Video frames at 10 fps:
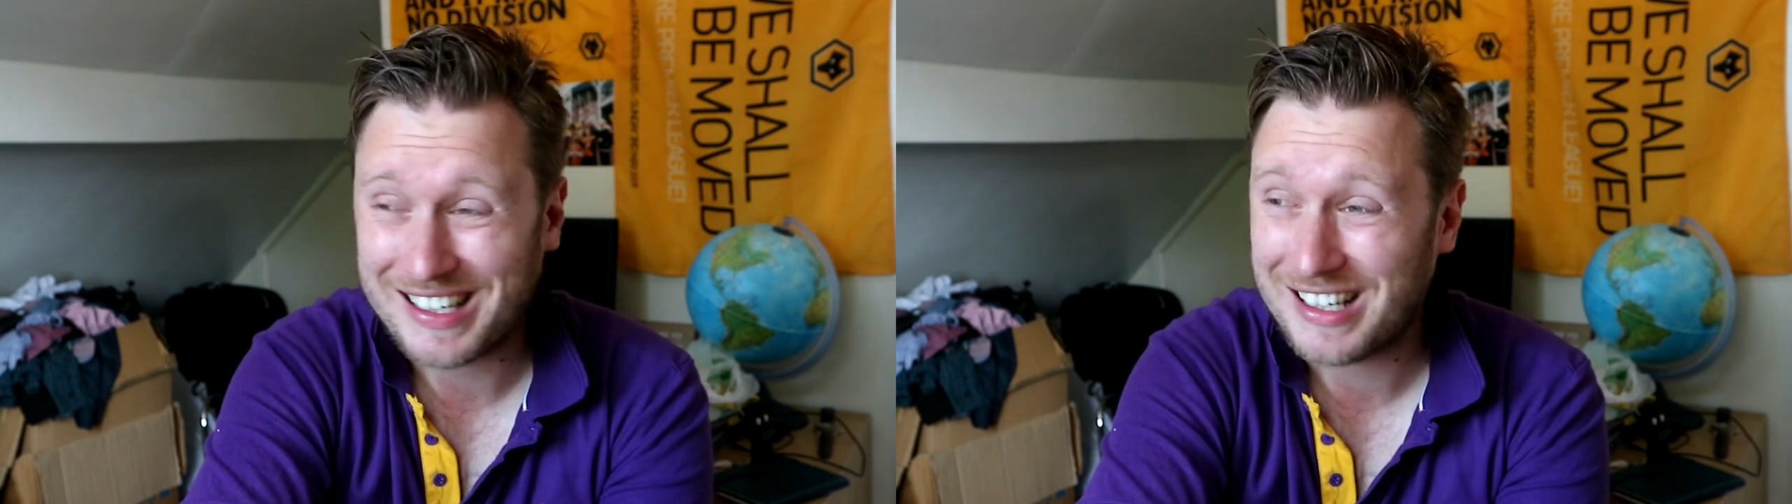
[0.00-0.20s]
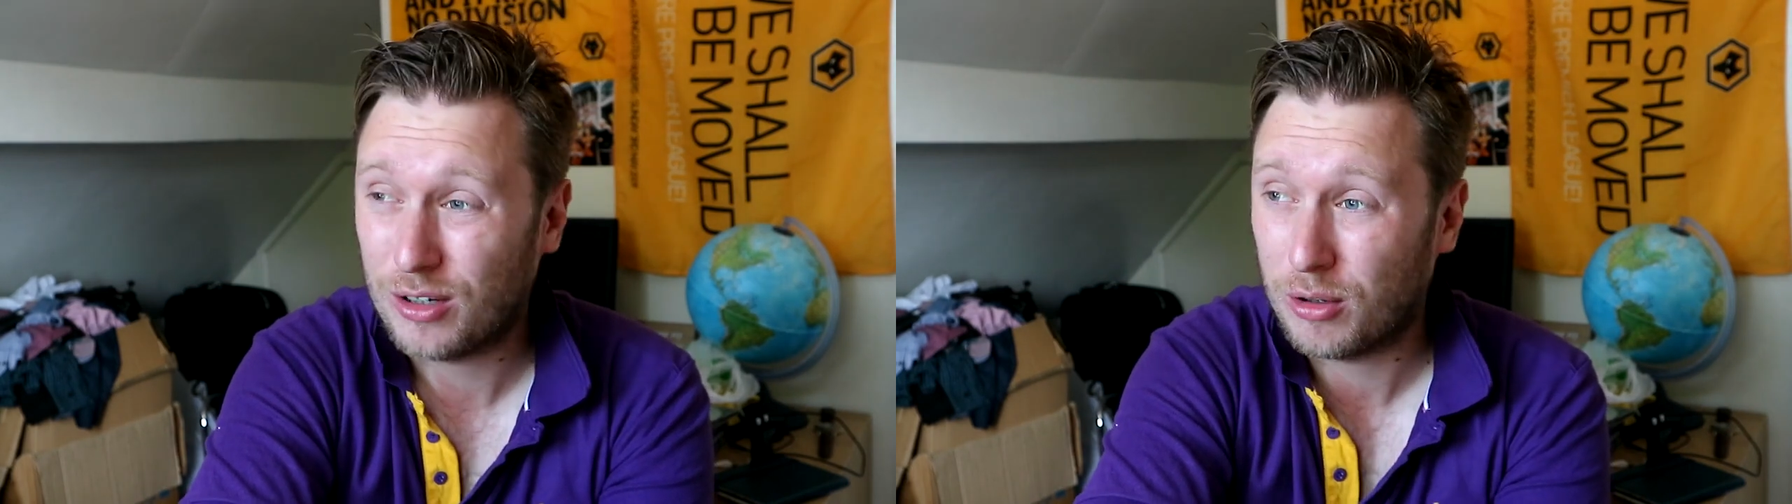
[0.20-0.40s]

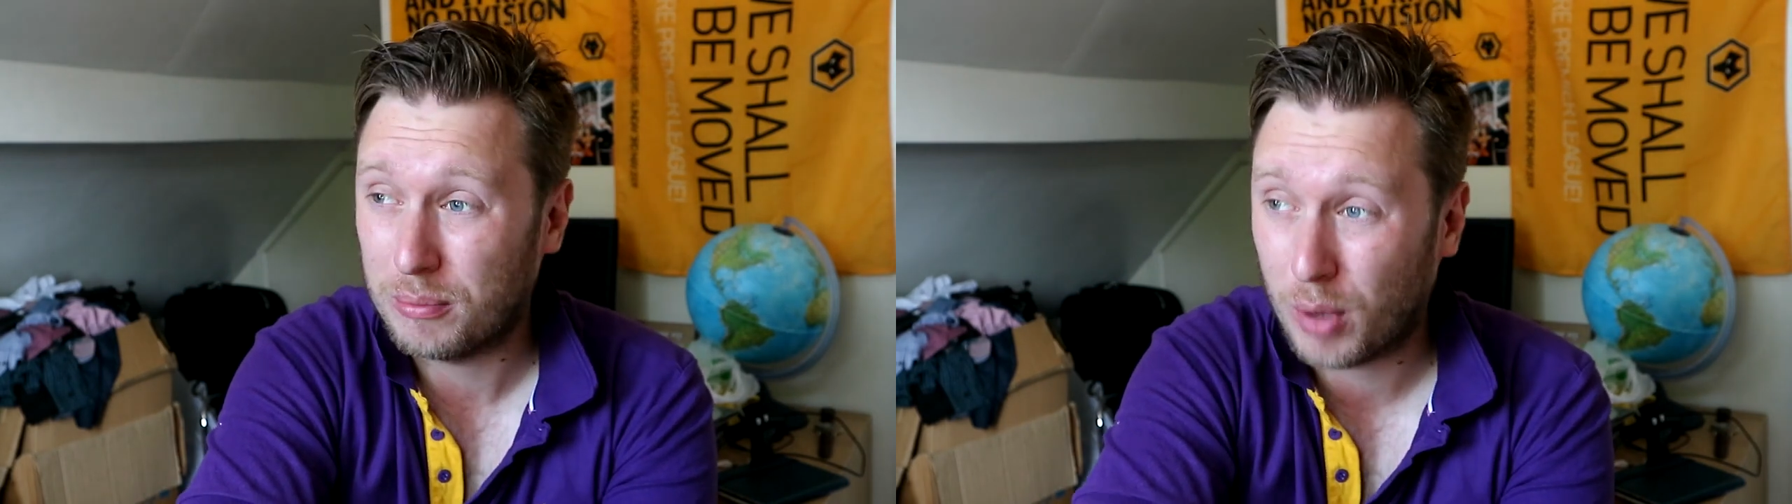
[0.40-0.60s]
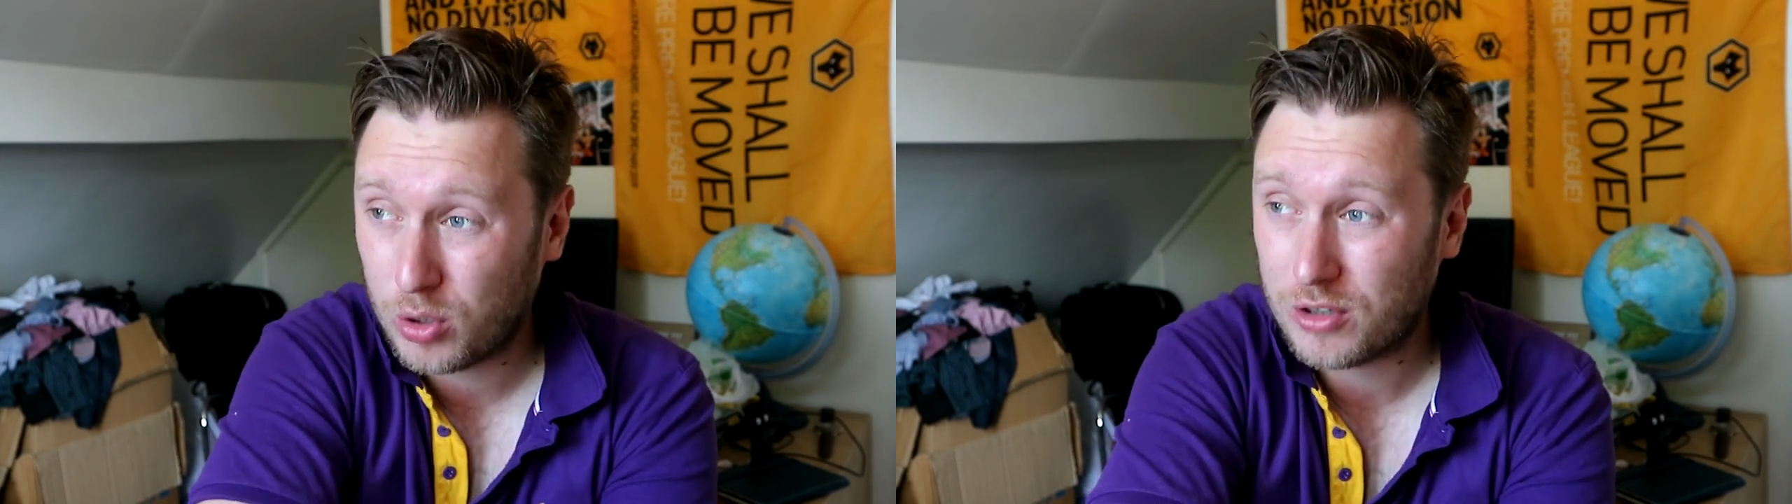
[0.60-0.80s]
They didn't
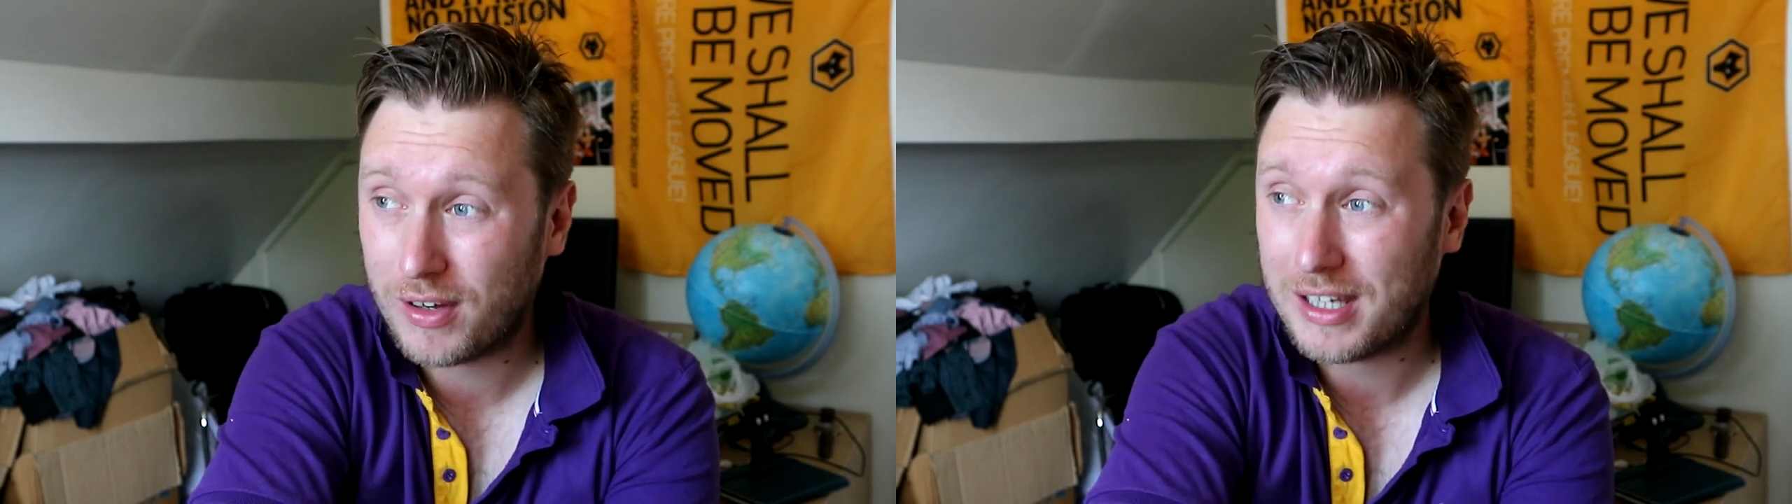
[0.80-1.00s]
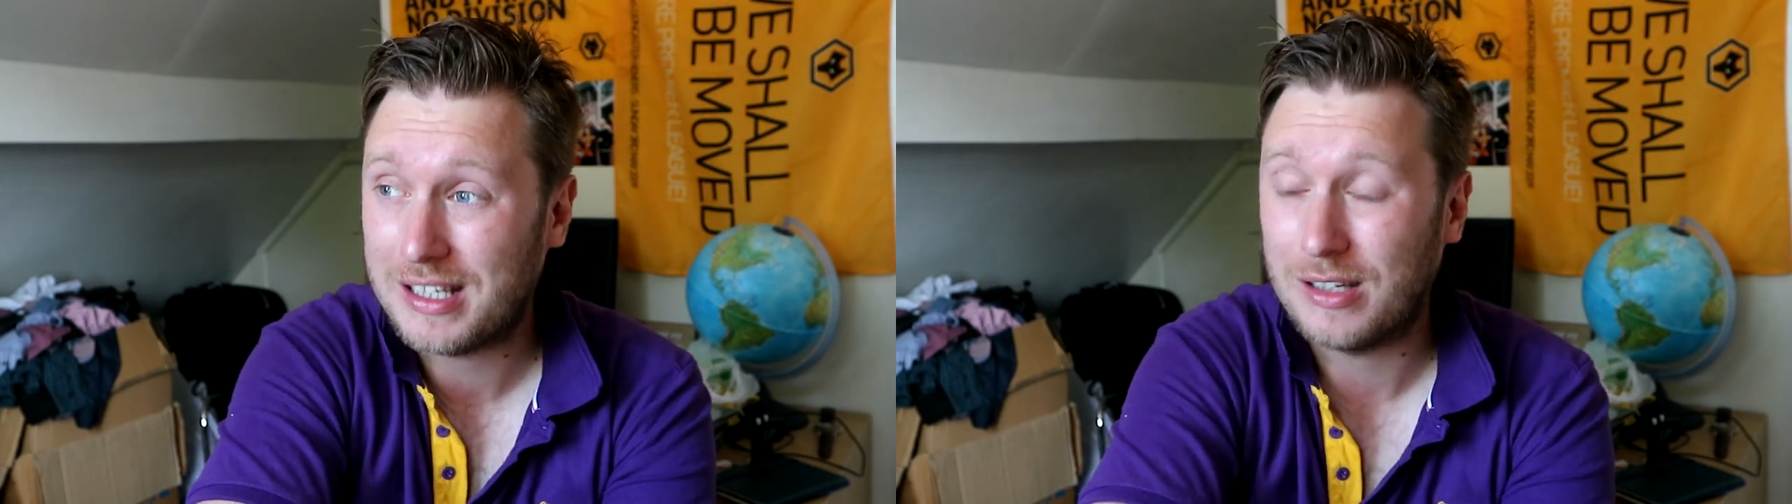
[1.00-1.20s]
look
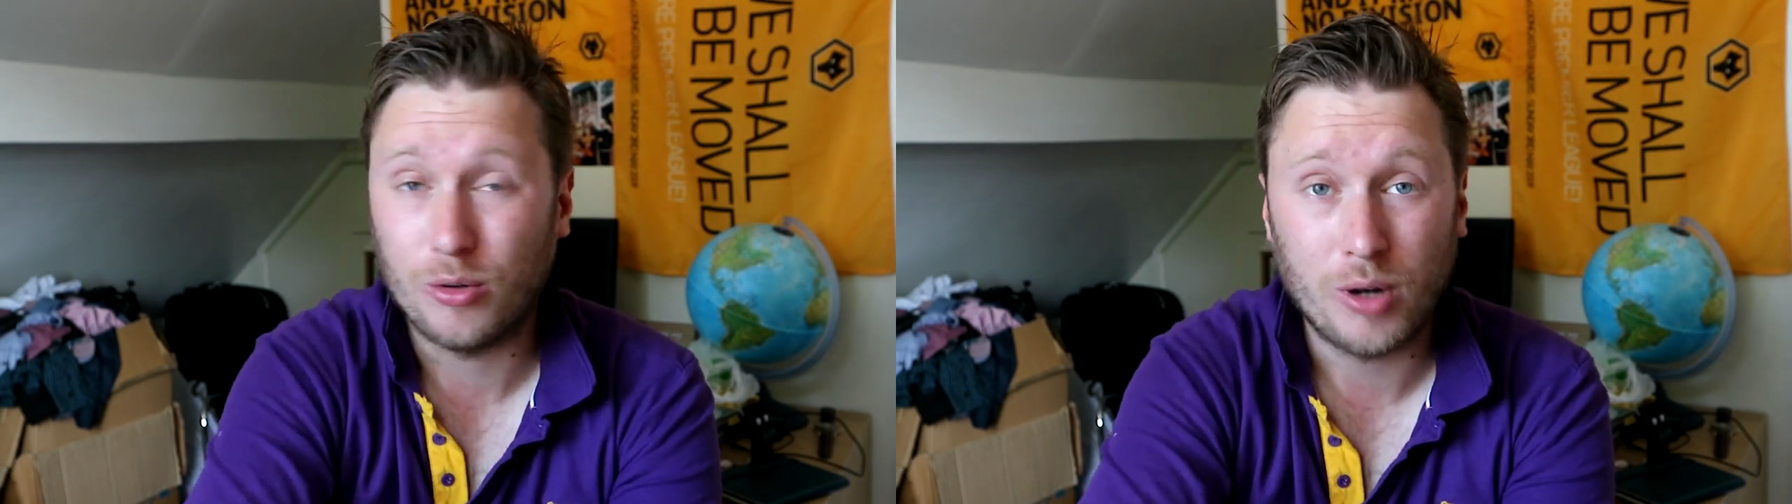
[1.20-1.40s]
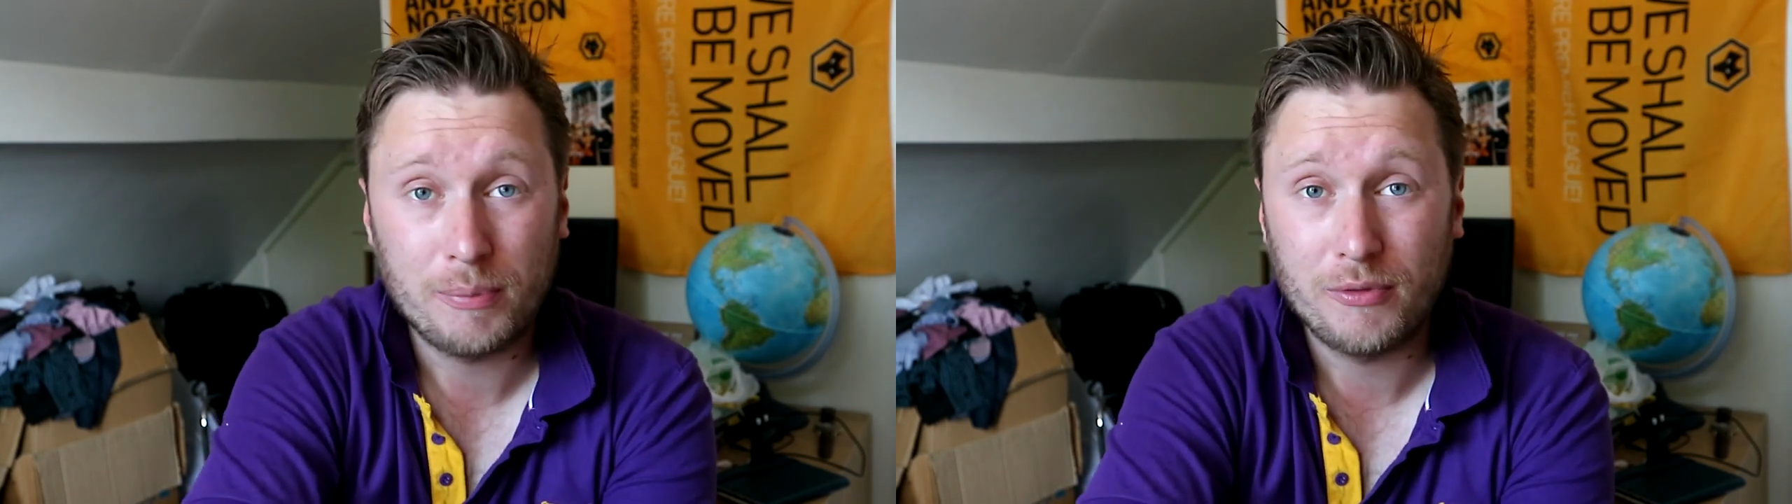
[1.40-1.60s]

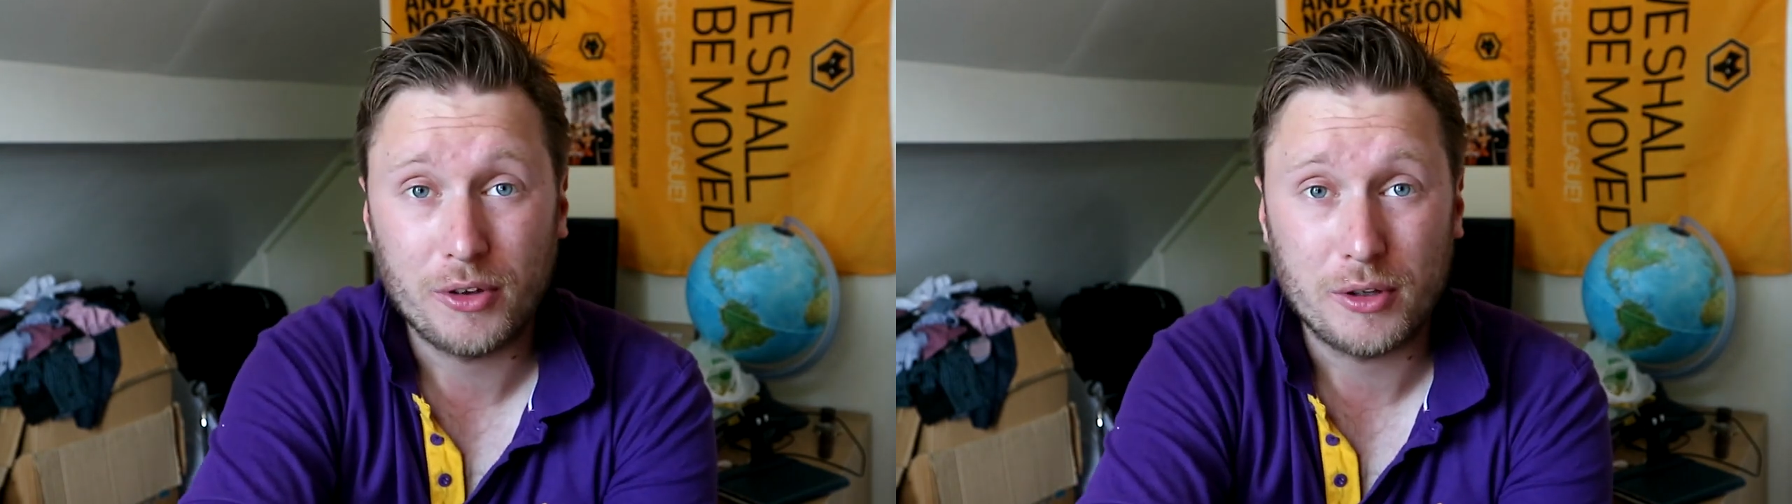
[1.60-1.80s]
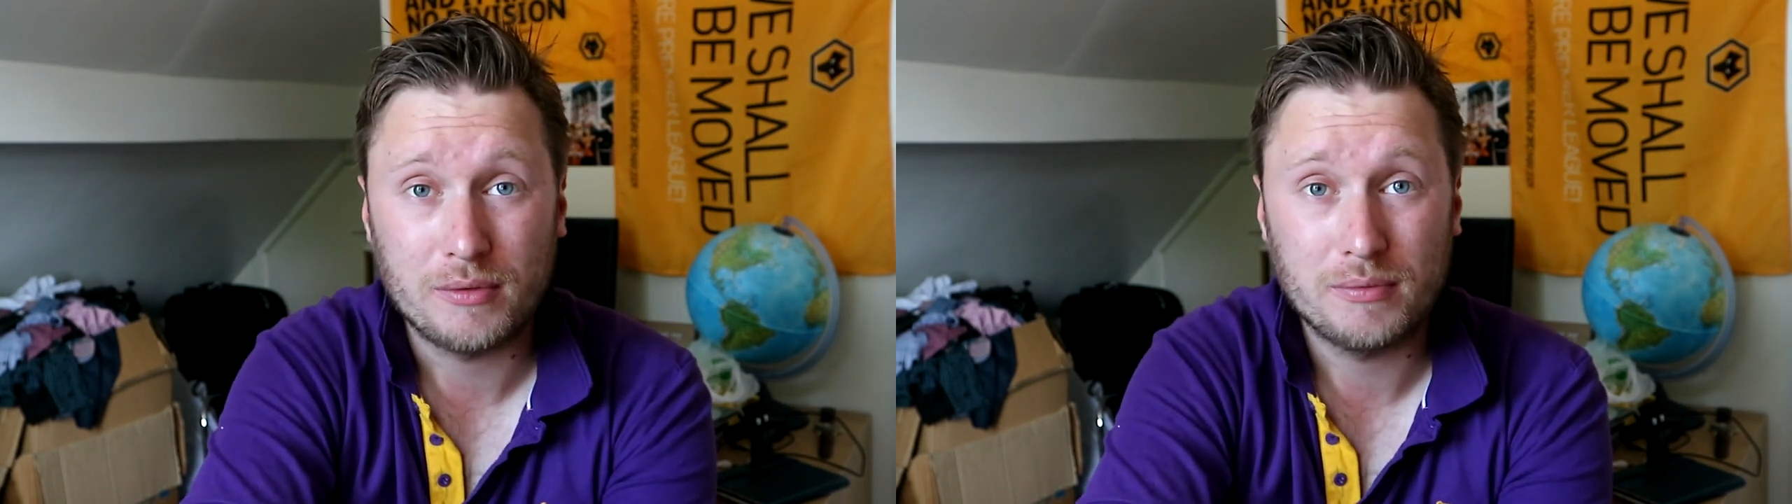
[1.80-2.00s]
motivated or up
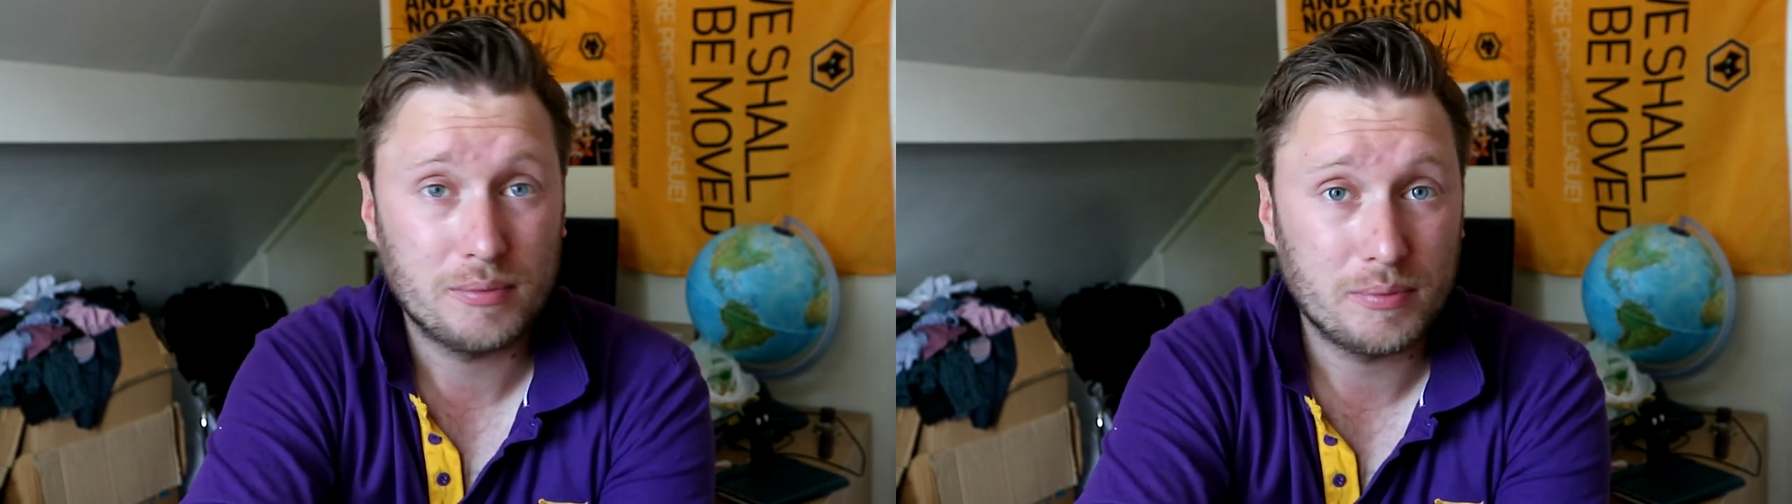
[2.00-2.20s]
for the